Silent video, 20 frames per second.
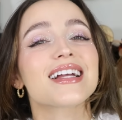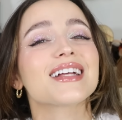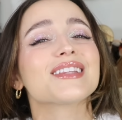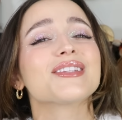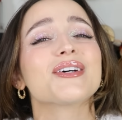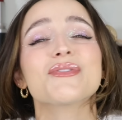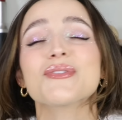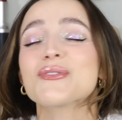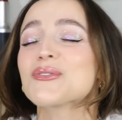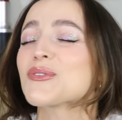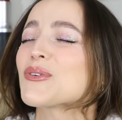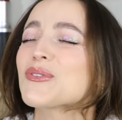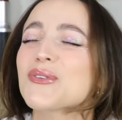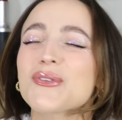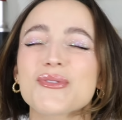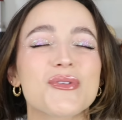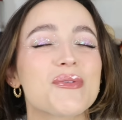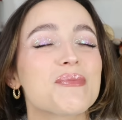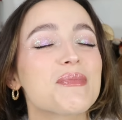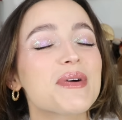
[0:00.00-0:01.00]
I love you so,
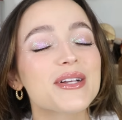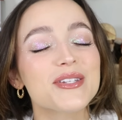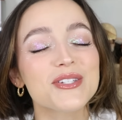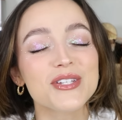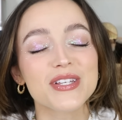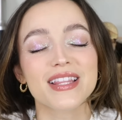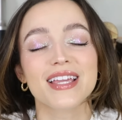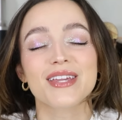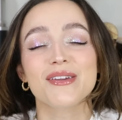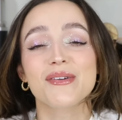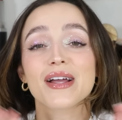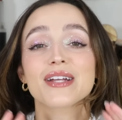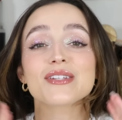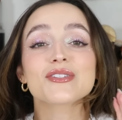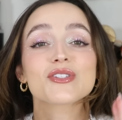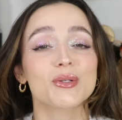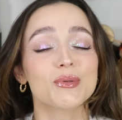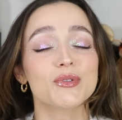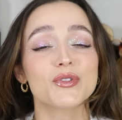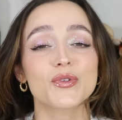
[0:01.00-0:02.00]
so, so much. Thank you
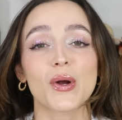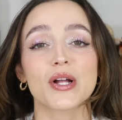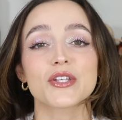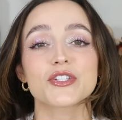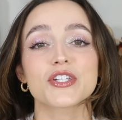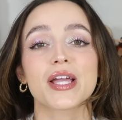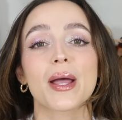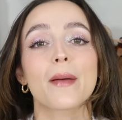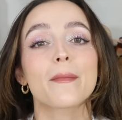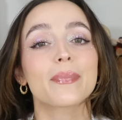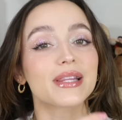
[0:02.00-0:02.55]
guys so much for watching.